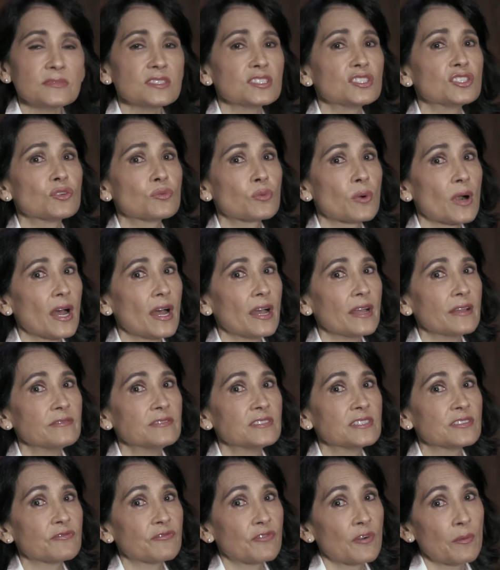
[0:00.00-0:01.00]

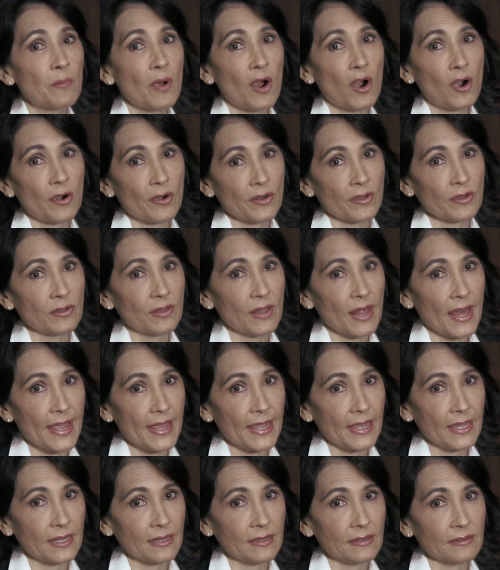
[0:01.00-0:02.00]
derives from Article
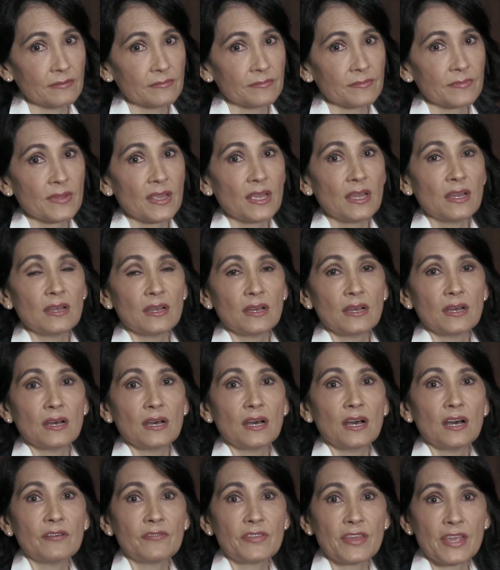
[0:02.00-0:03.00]
8
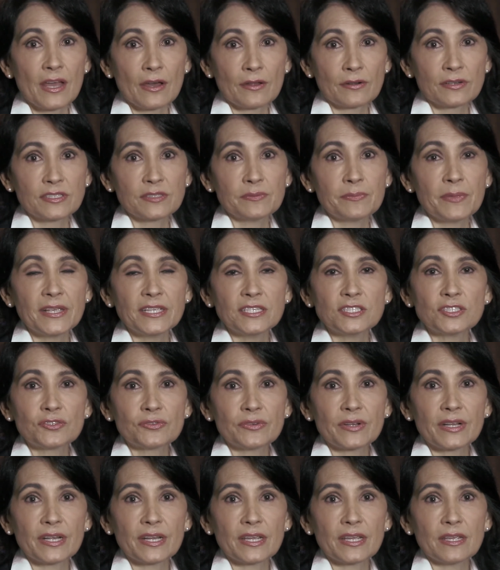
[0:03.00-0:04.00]
of the Outer Space
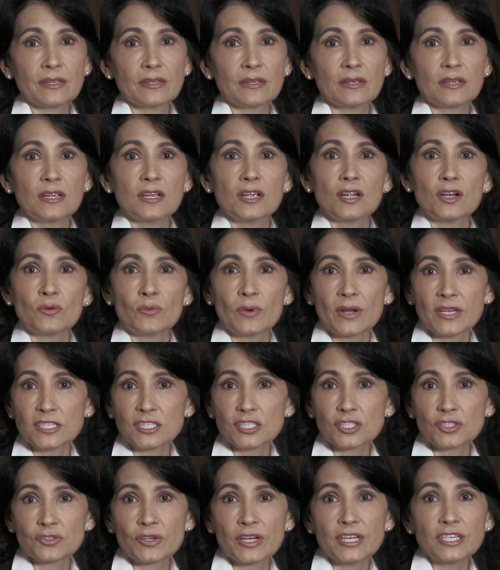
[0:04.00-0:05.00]
Treaty.
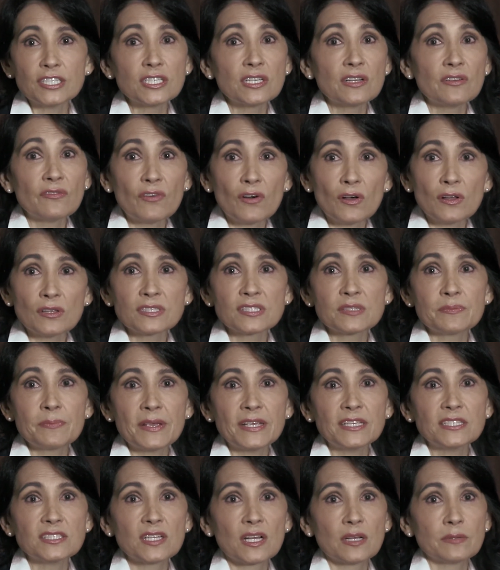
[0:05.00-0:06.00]
Registration of all
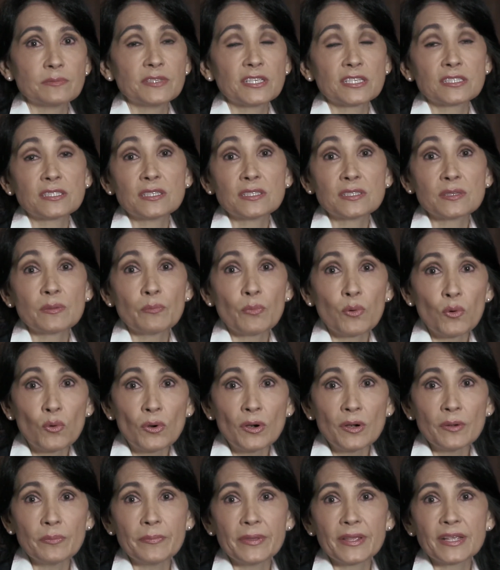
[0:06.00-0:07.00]
space objects is
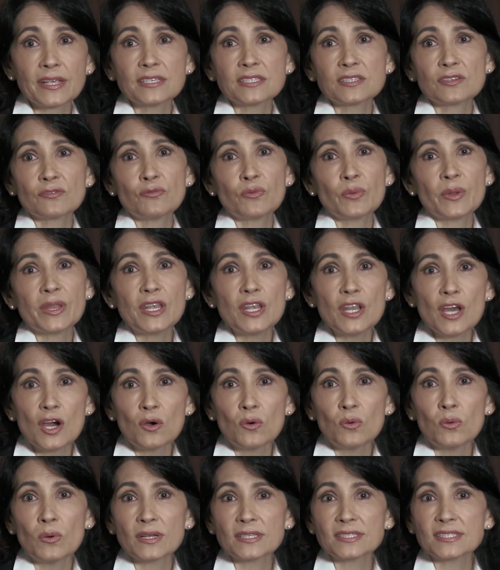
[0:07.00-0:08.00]
important because if we know
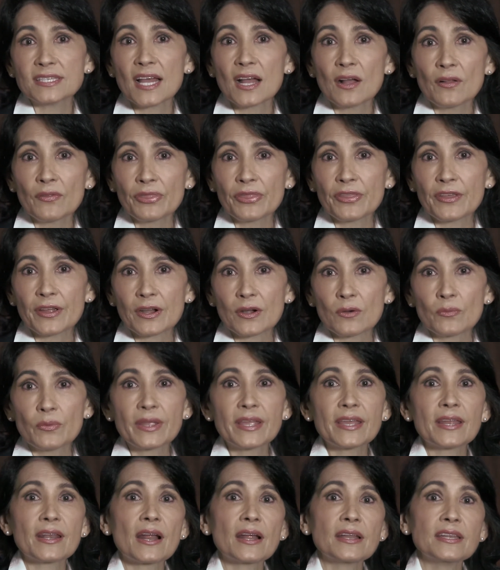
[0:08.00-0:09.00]
what's out there, we
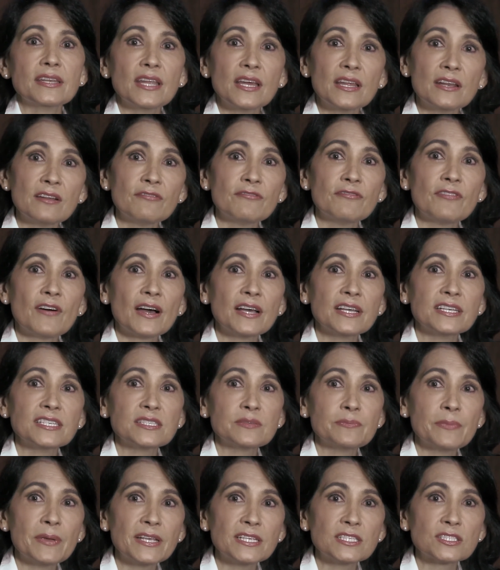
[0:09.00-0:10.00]
can identify a
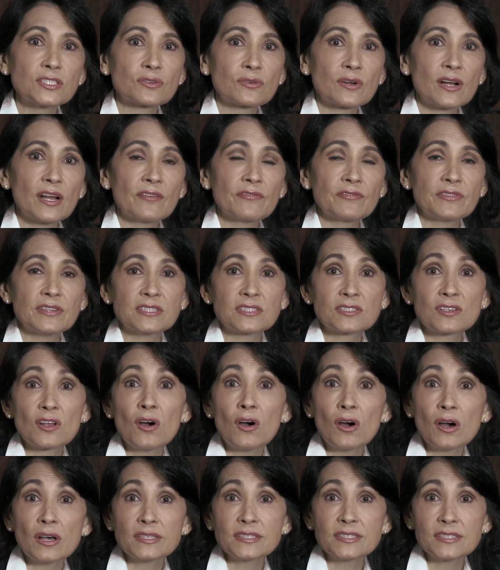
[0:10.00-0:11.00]
spacecraft that's
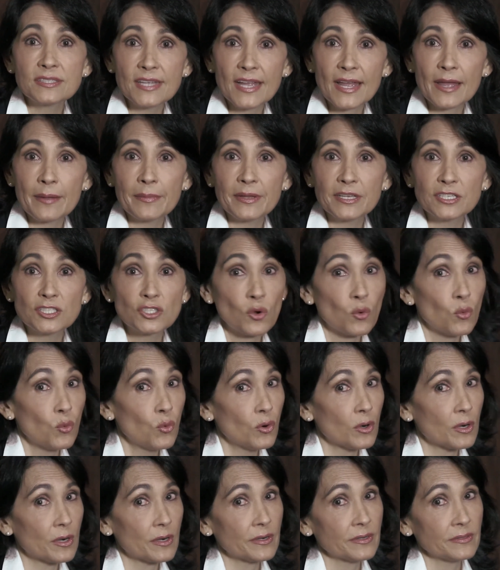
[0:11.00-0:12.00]
caused damage
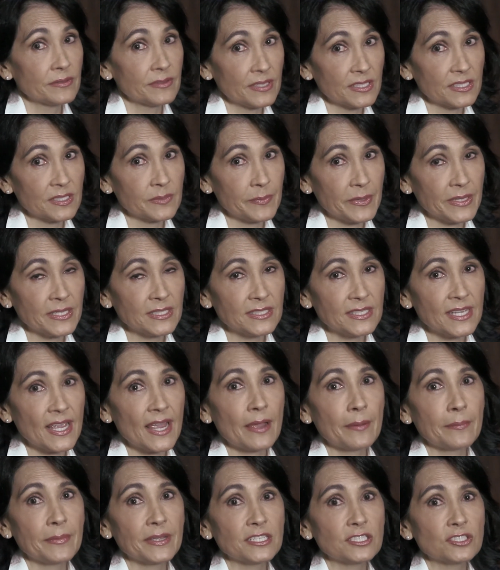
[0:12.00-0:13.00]
or that's been
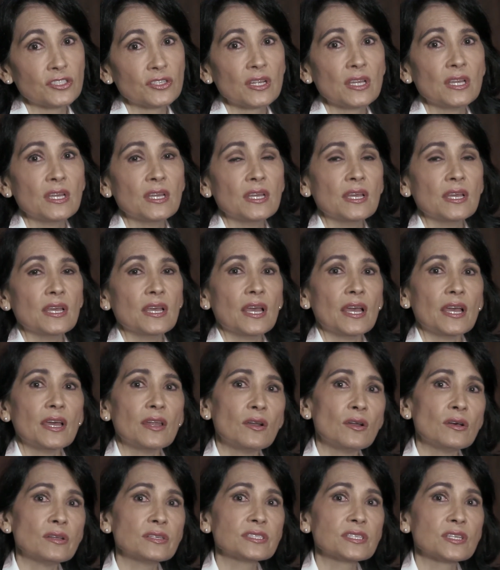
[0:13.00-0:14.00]
damaged. And
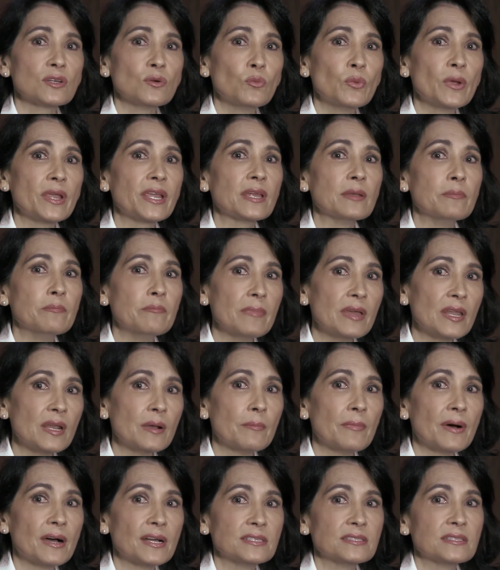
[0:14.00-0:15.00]
also, we can
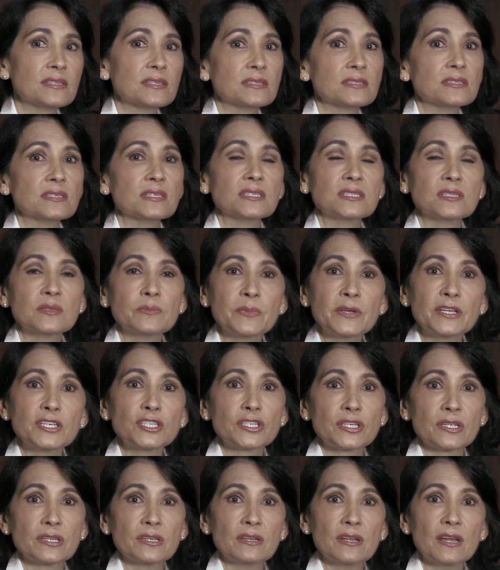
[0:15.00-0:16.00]
minimize the
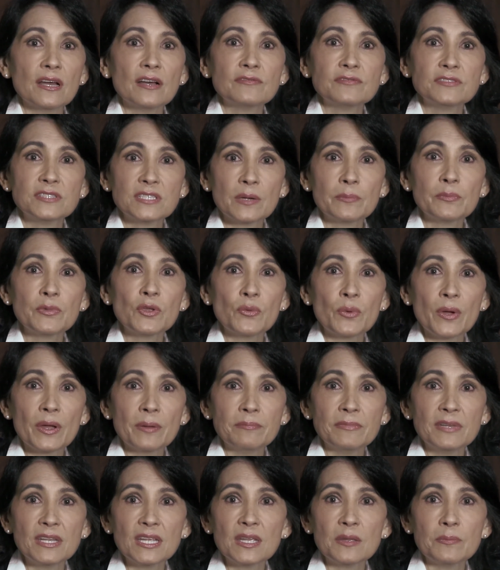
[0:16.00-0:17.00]
suspicion of
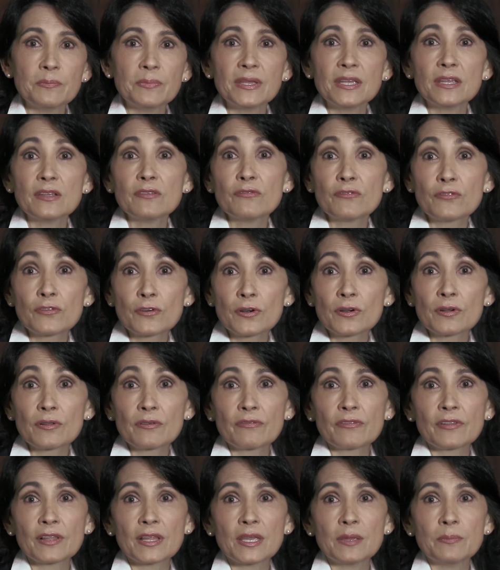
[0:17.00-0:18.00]
WMD being
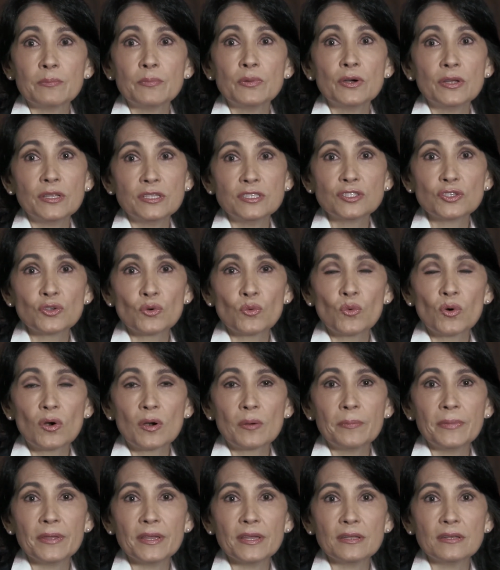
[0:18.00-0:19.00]
furtively put into
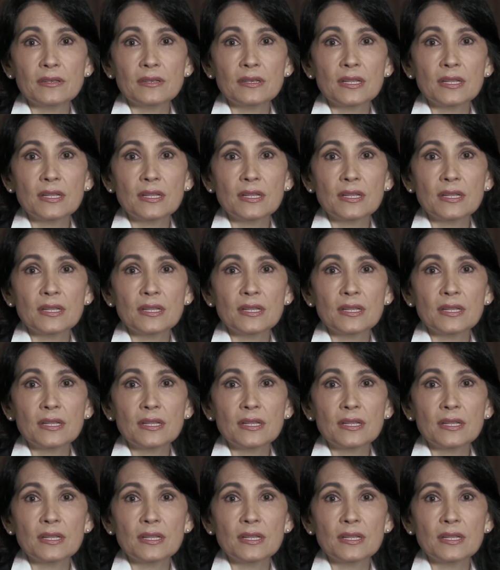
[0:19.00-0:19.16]
orbit.